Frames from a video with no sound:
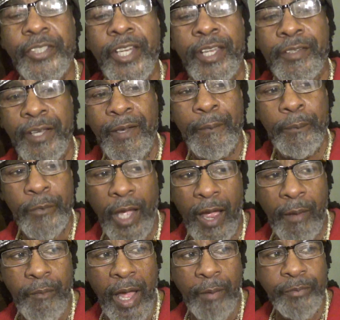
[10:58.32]
is it that
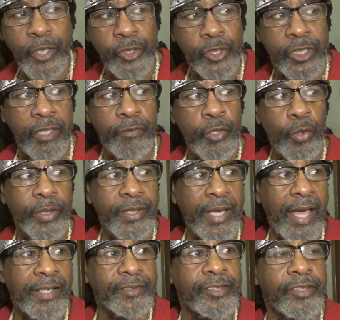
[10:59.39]
I'm, I'm just giving you
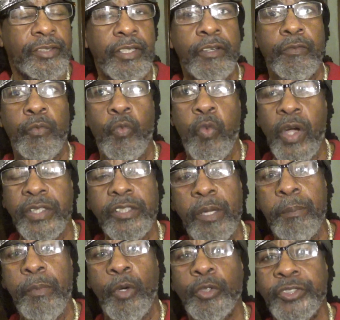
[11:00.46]
analysis of what the
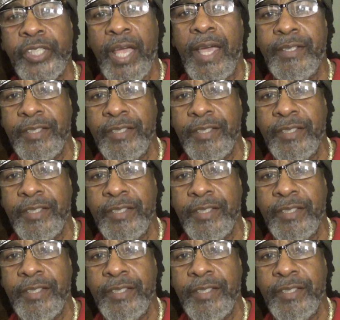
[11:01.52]
Most High